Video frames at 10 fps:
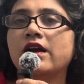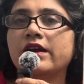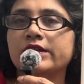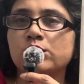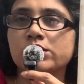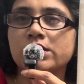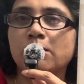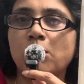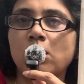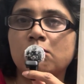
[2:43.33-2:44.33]
I used
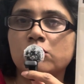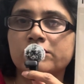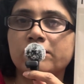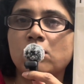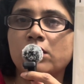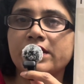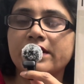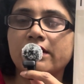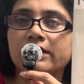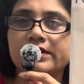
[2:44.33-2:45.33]
up almost 4
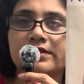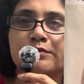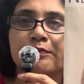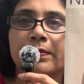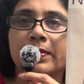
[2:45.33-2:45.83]
yards,